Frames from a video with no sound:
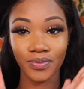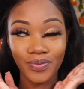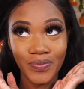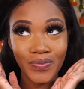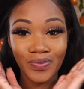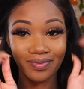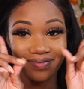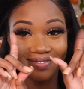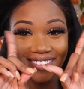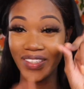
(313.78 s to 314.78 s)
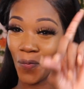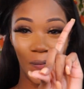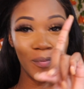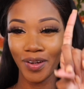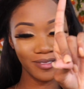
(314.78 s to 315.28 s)
Yes, I'm going to
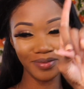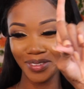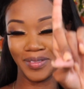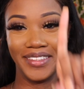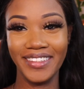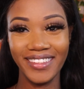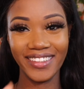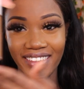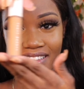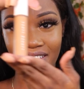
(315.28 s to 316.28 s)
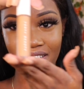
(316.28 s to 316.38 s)
use another one, okay?